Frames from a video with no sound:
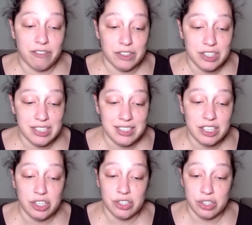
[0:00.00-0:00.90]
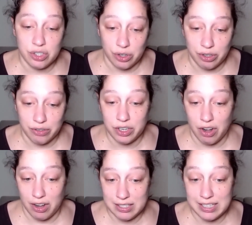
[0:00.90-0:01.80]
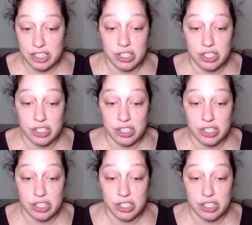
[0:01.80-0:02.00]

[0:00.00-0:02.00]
versus your served cost.